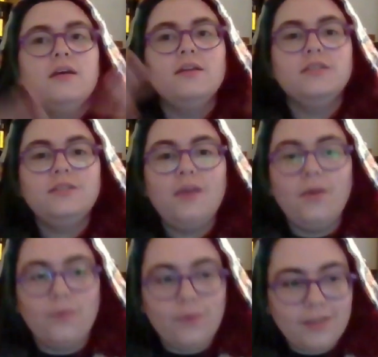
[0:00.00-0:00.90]

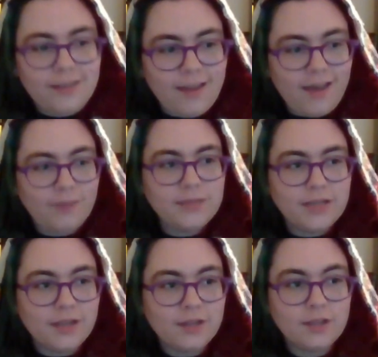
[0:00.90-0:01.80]
So I'm
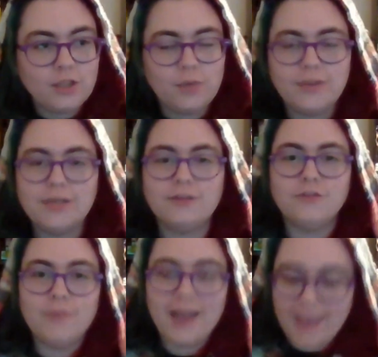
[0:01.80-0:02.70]
taking the choice out of
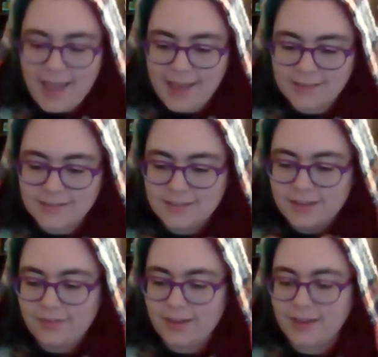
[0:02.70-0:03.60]
my hands and
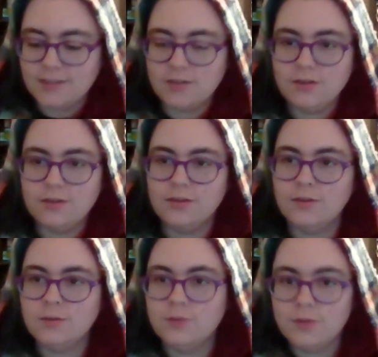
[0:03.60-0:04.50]
giving it
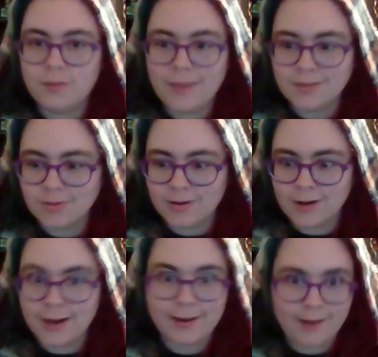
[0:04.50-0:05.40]
to the magical
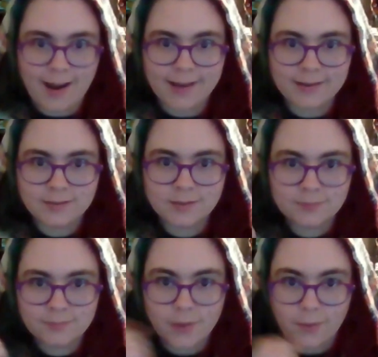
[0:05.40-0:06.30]
click-clacks.
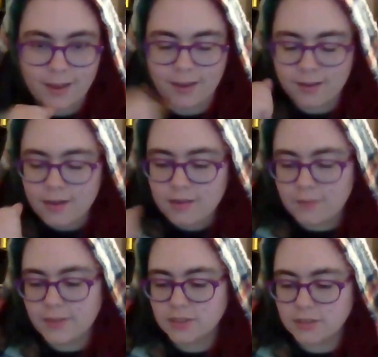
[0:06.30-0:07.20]
Okay, the
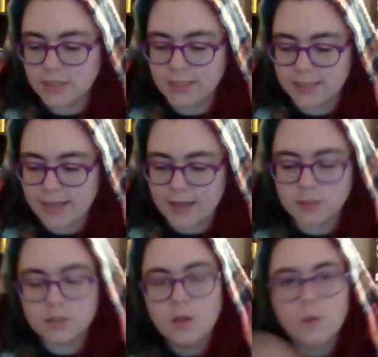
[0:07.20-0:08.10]
magical
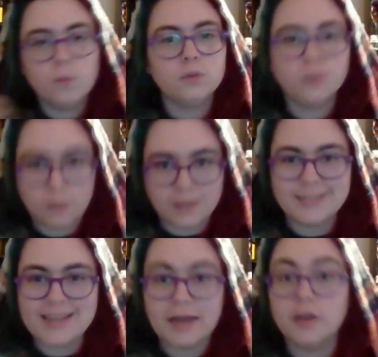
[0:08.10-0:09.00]
click-clacks will do the
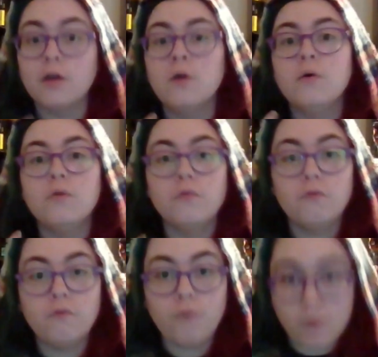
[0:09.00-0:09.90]
deciding
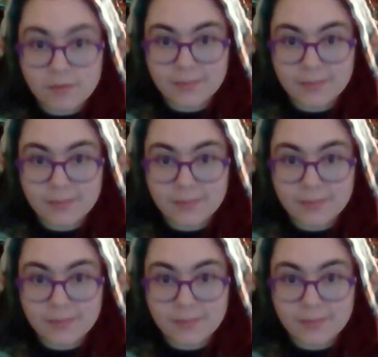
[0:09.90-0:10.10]
for